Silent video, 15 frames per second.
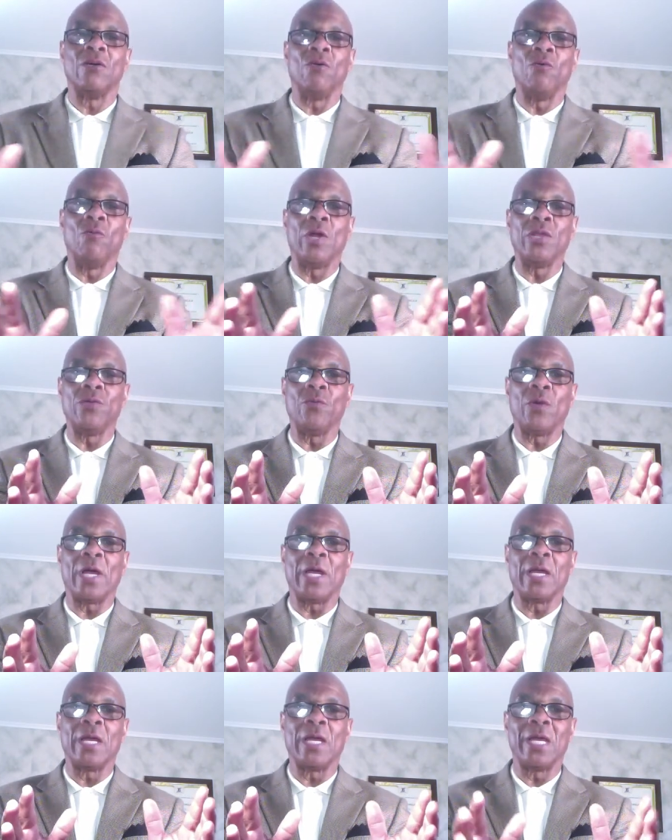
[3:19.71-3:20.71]
where you
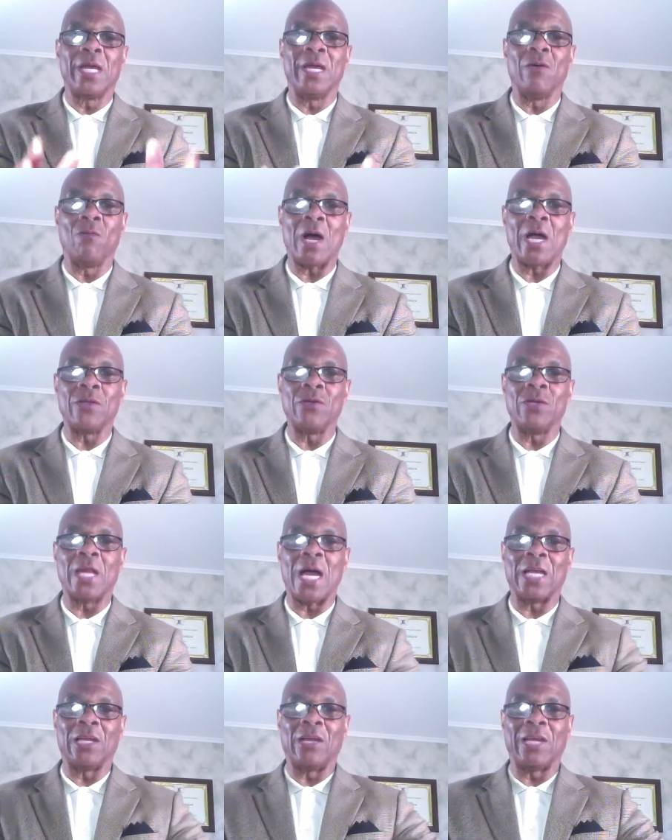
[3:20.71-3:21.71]
at and why you're
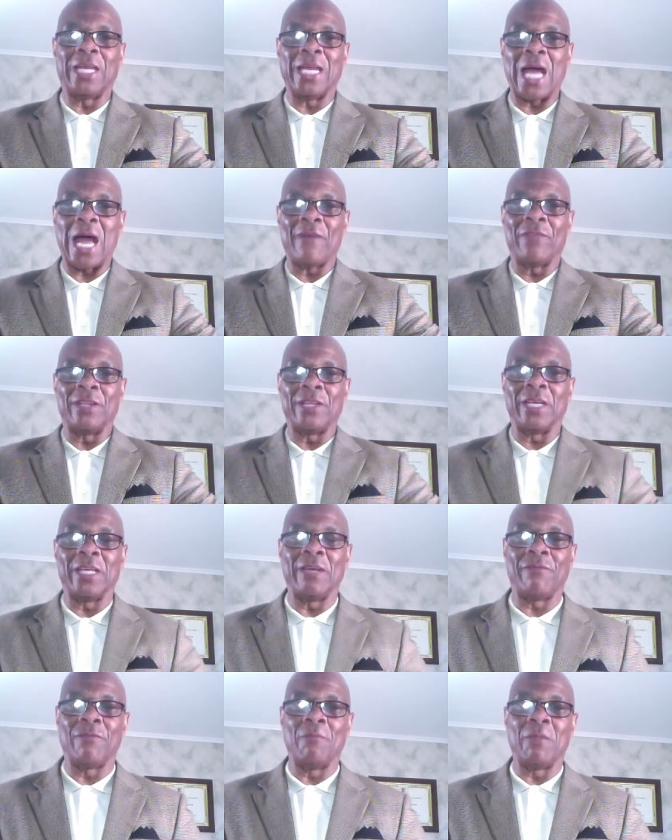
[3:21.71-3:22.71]
not gathering the
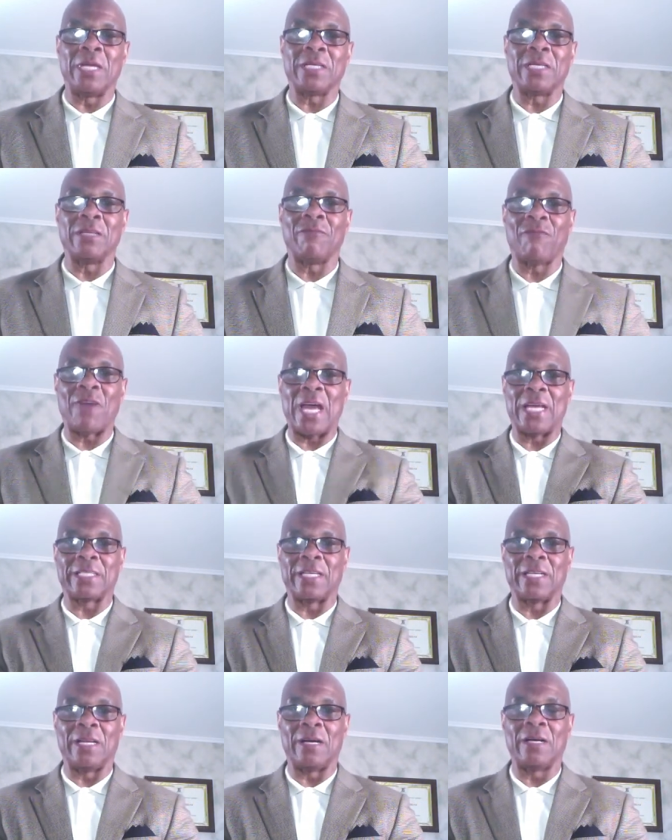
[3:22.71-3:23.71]
information fast
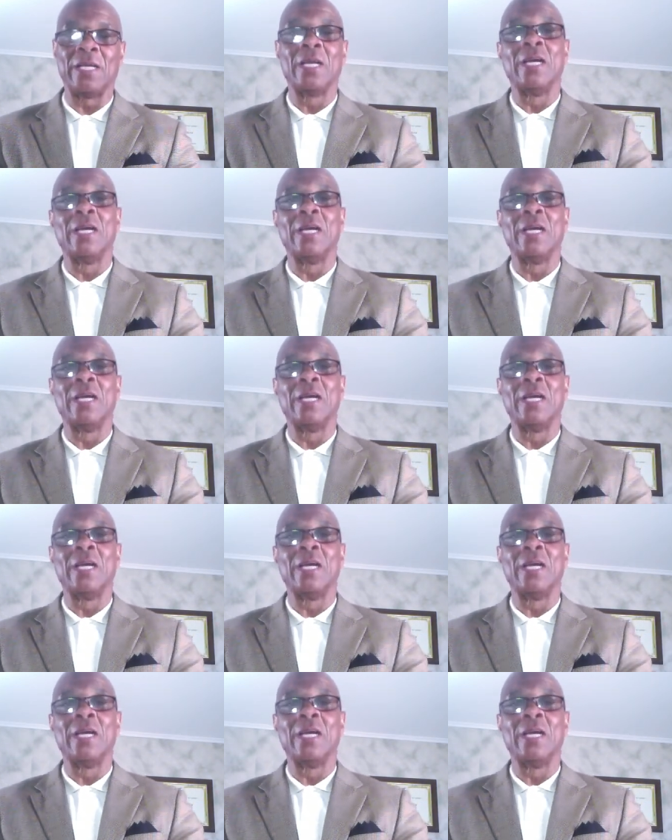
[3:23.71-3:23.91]
enough.